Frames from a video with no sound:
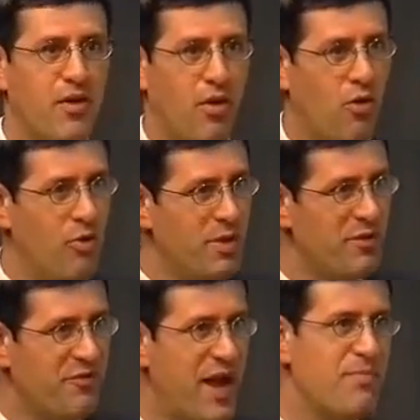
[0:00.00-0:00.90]
it had all been
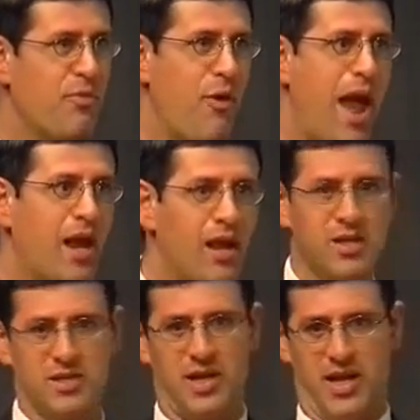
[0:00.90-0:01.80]
fed
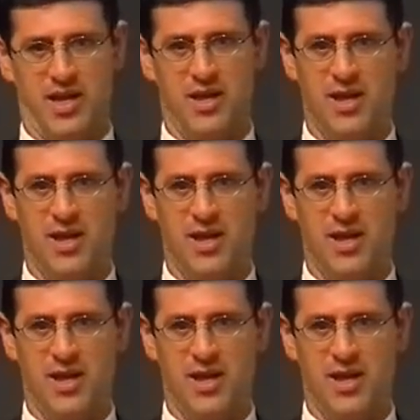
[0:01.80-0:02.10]
miraculously